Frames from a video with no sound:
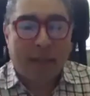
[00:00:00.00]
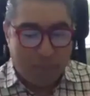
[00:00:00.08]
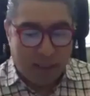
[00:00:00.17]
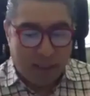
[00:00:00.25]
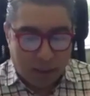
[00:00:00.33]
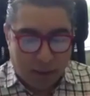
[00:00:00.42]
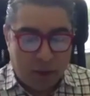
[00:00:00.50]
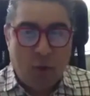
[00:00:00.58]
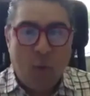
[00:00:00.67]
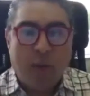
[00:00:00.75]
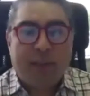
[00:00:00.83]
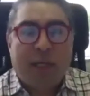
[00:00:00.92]
I mean,
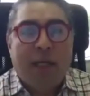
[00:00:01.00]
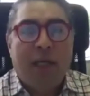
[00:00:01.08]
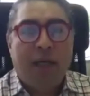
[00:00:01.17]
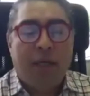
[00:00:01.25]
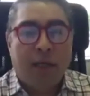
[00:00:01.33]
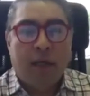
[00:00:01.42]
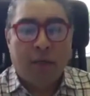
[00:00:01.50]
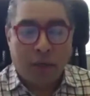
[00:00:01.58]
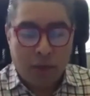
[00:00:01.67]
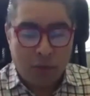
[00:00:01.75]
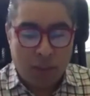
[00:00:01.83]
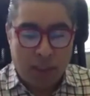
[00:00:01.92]
you as a leader,
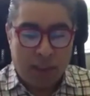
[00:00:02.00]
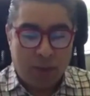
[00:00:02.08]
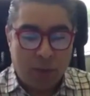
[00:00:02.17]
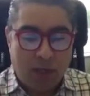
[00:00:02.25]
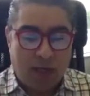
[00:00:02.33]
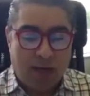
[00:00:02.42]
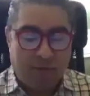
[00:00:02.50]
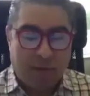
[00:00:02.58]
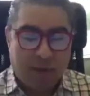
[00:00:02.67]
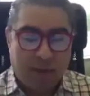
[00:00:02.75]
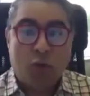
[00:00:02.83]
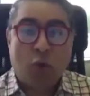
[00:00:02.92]
you need to have
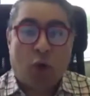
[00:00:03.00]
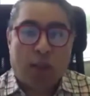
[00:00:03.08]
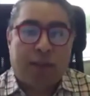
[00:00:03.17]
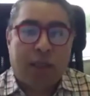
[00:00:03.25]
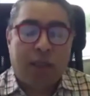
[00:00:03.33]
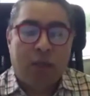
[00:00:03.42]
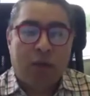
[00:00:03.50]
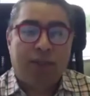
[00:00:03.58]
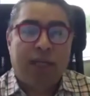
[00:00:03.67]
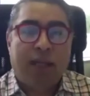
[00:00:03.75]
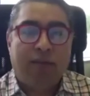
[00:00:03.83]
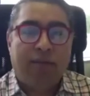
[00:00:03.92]
trust in
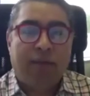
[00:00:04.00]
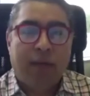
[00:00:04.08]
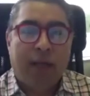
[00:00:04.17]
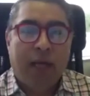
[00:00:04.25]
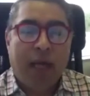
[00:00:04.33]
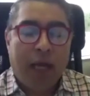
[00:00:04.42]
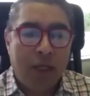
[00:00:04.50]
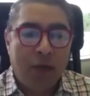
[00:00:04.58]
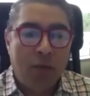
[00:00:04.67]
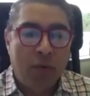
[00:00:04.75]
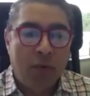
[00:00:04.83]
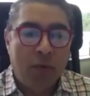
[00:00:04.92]
yourself, and
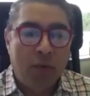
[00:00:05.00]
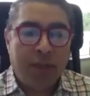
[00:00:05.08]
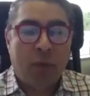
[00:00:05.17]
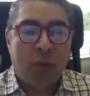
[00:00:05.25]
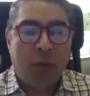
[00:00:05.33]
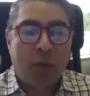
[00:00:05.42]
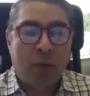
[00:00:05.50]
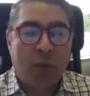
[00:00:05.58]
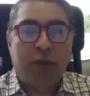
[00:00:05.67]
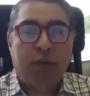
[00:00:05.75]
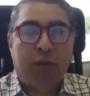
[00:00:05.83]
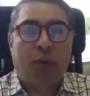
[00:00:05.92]
you need to
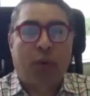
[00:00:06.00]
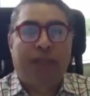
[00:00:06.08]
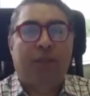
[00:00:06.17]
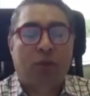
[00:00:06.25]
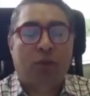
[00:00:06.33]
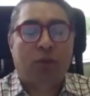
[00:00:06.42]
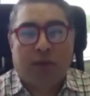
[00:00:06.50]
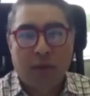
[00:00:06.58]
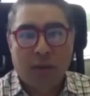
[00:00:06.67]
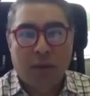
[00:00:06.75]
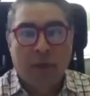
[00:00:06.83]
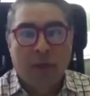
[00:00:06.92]
express trust.
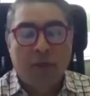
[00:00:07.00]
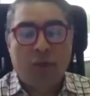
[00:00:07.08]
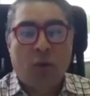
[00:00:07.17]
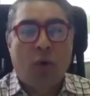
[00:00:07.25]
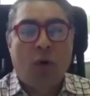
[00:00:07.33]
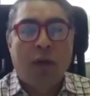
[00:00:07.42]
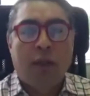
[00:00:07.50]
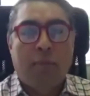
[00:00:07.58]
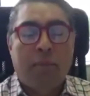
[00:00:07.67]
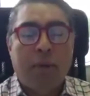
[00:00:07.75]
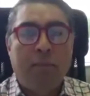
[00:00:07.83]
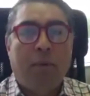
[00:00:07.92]
So the
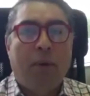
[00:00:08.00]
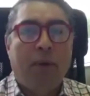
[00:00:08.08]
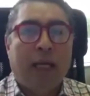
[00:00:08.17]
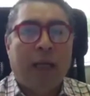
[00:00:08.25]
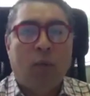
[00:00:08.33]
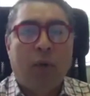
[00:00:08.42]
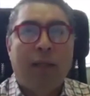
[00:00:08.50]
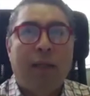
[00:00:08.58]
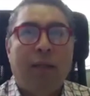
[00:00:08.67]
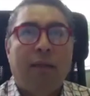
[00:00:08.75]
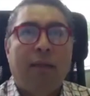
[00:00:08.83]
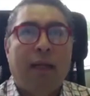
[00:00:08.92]
people that
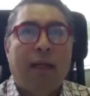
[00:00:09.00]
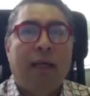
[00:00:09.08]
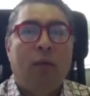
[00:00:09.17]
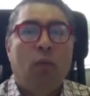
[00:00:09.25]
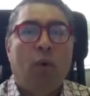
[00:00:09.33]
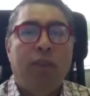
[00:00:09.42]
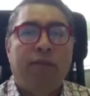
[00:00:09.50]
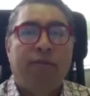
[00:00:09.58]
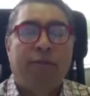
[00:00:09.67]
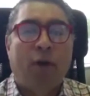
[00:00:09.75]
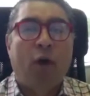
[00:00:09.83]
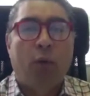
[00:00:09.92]
want to
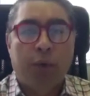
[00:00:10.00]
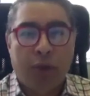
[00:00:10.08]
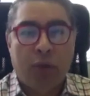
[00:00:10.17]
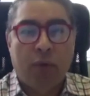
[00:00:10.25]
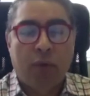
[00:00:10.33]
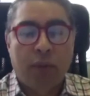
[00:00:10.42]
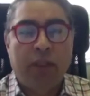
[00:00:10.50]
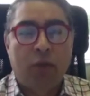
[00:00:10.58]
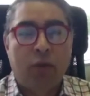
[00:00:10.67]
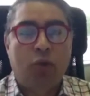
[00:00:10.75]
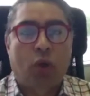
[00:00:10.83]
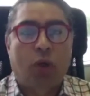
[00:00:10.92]
follow you need
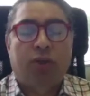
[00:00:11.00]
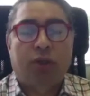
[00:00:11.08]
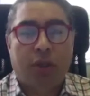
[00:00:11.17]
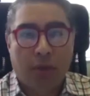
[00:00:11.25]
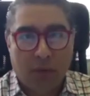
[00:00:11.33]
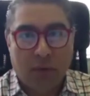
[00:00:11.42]
to trust you,